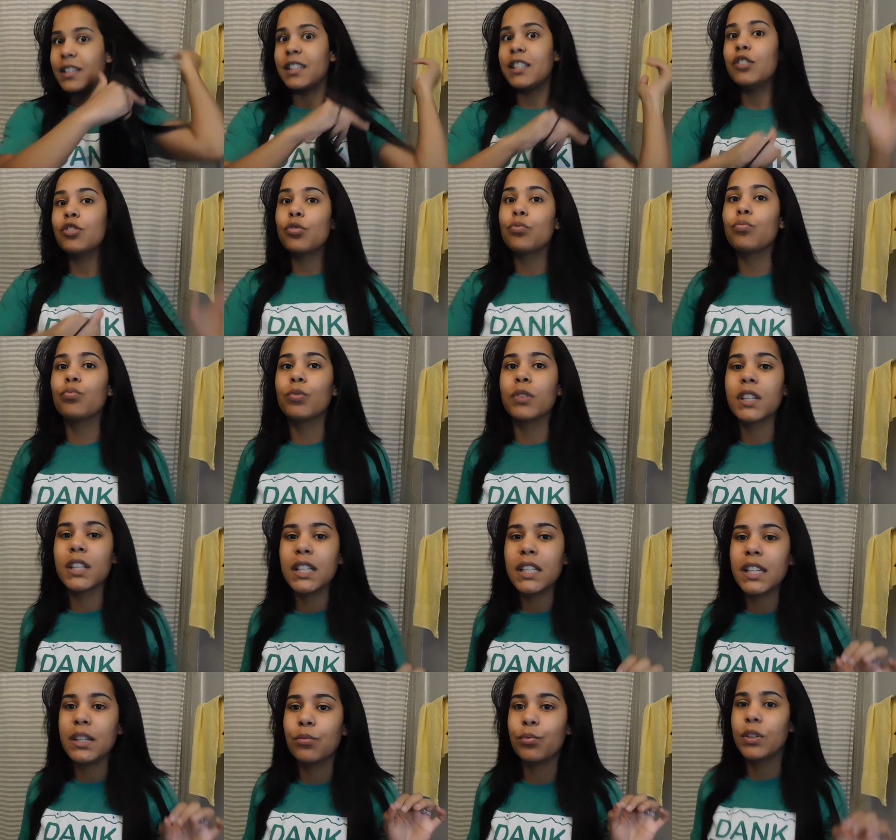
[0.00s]
these are
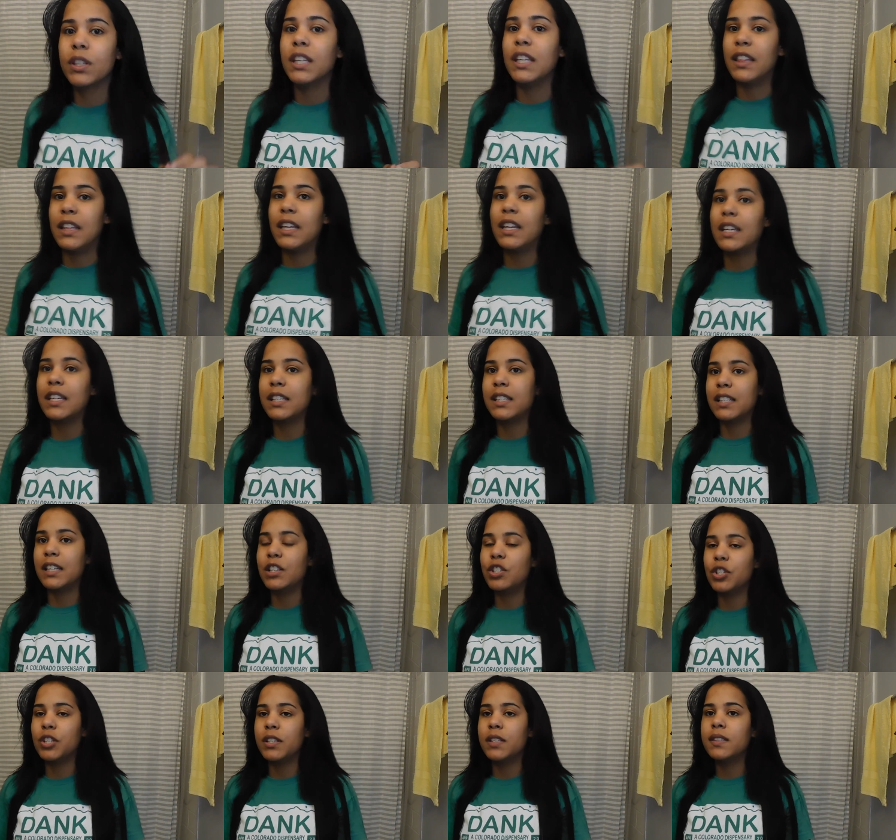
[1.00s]
really, really thick
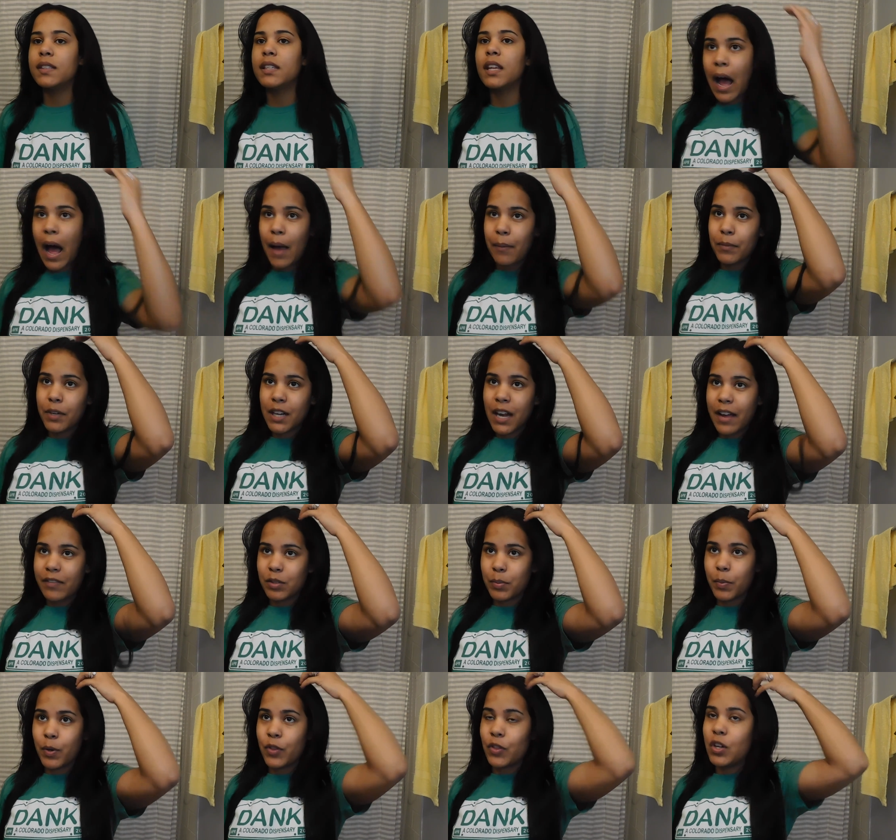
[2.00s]
extensions. I'm gonna have
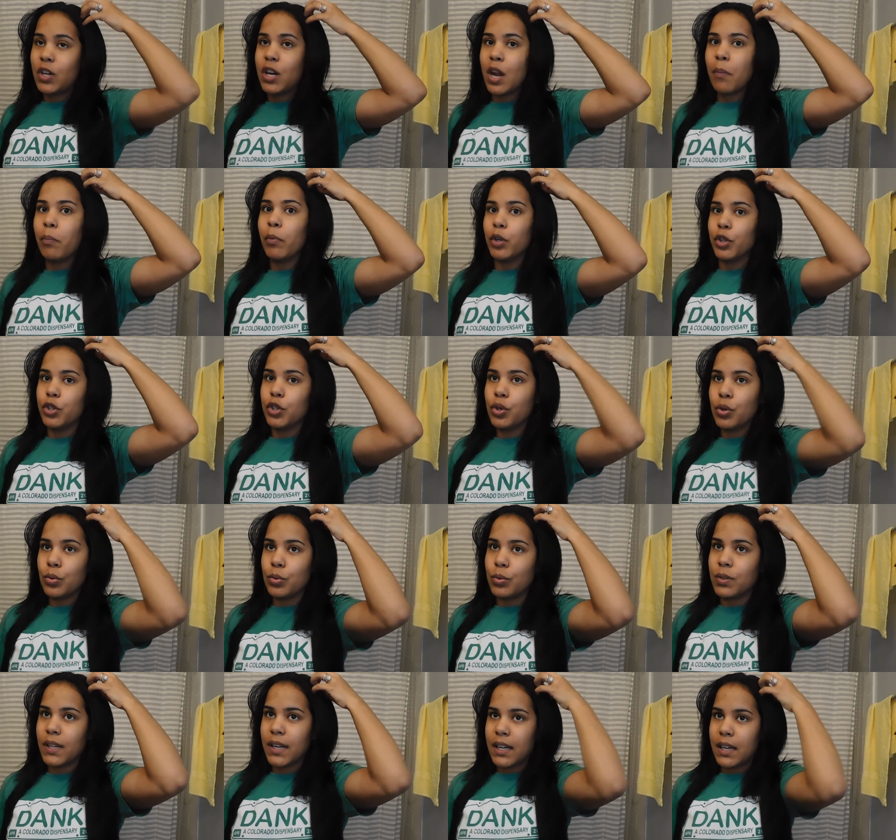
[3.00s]
to put the number
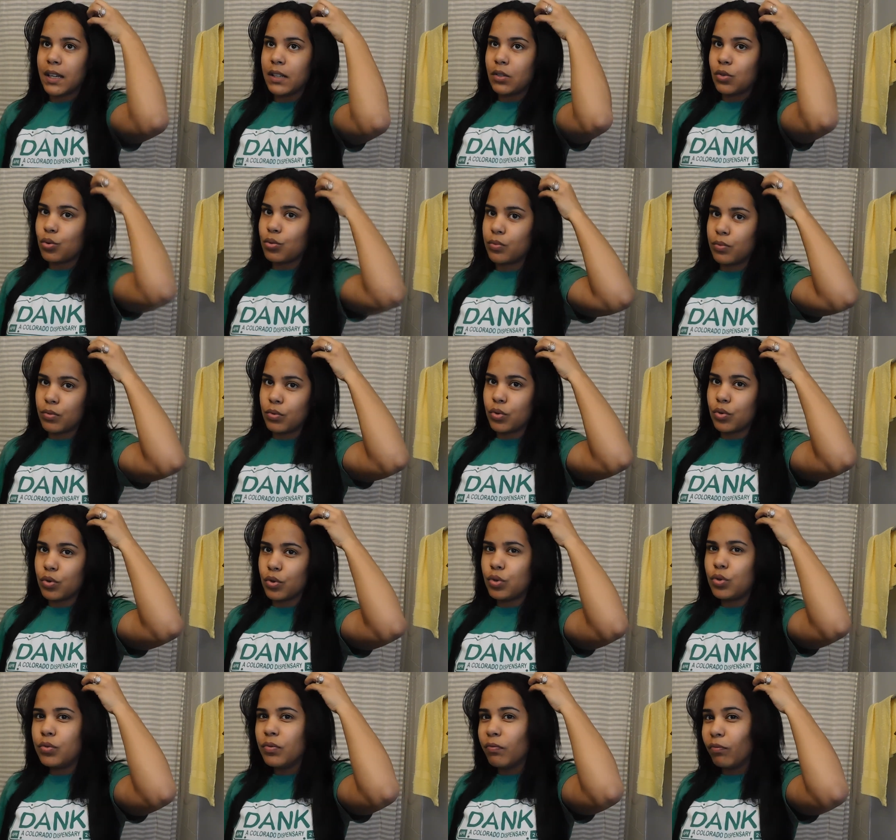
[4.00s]
2s like
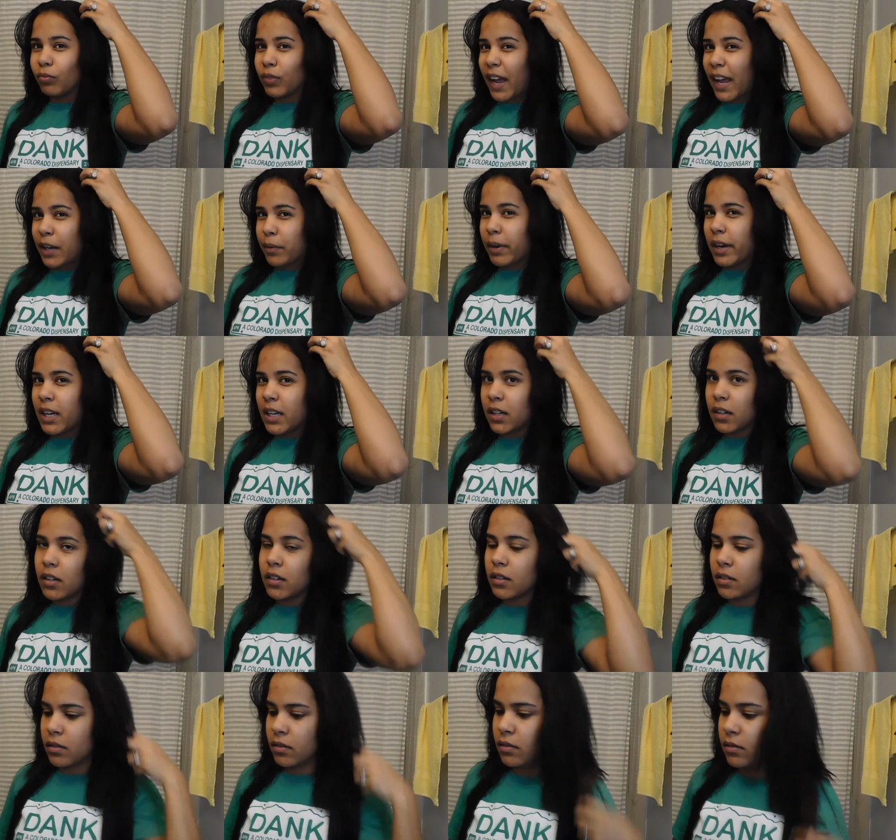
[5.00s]
kind of right here
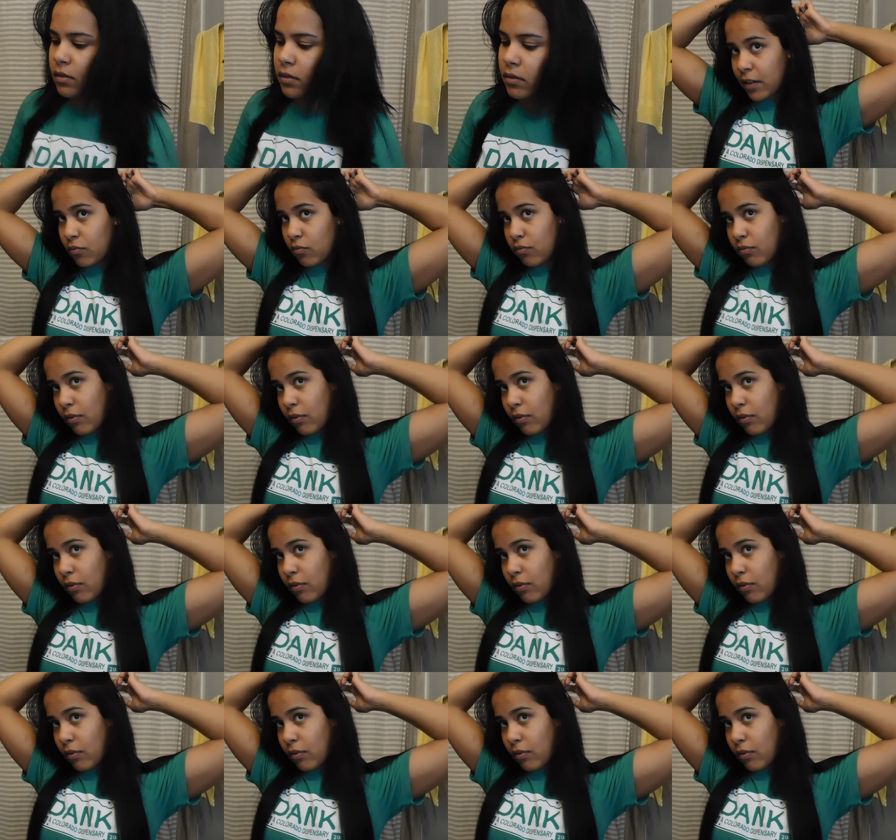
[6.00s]
and